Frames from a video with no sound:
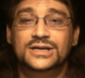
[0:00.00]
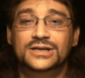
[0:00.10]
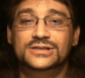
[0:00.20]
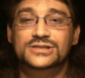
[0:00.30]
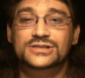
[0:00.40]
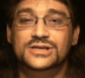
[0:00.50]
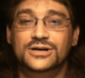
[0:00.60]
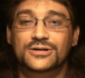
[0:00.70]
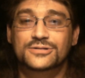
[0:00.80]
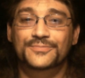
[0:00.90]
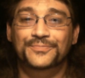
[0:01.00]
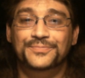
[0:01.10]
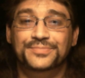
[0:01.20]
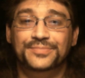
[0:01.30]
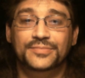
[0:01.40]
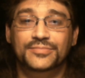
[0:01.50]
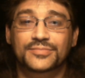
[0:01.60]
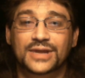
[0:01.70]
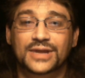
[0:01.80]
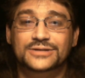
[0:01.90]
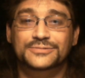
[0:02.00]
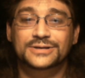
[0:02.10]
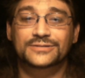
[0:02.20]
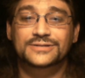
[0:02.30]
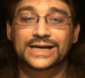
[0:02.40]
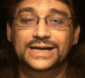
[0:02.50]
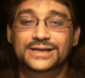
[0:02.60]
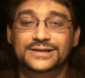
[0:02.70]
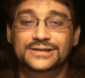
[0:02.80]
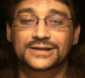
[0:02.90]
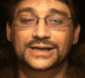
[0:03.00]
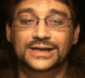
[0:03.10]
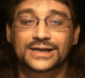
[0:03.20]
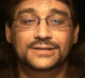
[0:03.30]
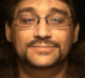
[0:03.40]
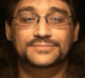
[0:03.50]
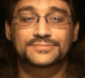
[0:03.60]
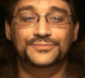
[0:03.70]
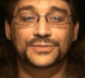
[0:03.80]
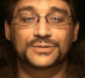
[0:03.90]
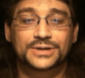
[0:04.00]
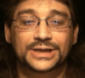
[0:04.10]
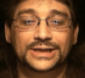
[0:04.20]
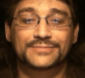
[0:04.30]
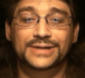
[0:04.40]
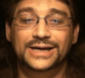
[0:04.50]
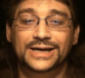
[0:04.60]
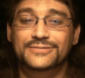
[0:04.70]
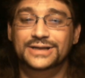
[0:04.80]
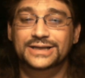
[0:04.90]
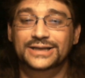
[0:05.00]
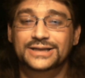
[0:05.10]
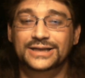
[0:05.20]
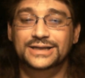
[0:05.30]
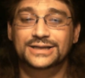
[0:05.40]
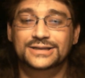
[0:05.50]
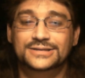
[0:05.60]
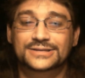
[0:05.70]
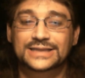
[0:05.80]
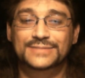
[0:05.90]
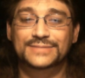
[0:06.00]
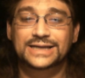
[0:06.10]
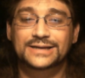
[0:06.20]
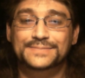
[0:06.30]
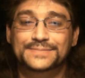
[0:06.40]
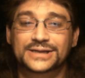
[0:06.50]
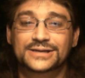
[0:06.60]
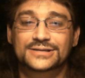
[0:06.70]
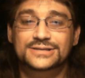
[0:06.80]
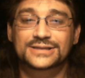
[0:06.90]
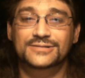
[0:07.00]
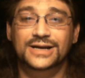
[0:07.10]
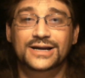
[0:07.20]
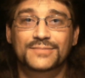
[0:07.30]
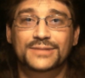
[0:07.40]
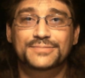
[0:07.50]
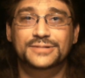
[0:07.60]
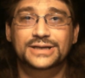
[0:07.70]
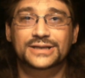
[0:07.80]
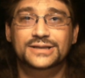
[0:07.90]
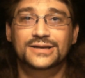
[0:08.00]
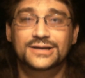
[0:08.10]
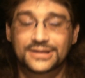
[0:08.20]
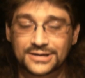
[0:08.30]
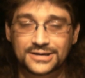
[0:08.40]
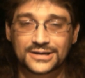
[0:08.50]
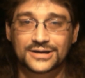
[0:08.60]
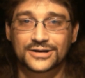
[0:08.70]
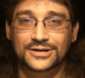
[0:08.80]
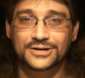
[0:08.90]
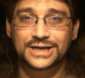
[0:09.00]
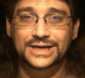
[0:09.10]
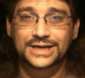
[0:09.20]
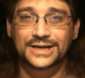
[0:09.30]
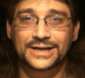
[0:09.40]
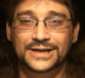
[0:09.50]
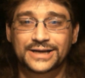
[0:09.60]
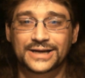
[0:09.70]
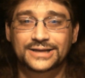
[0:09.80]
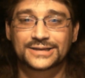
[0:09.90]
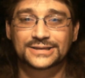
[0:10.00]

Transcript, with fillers: So, that's where we're at. Uh, you want to help me out with it and see me get up there, see what I come up with, go ahead and uh,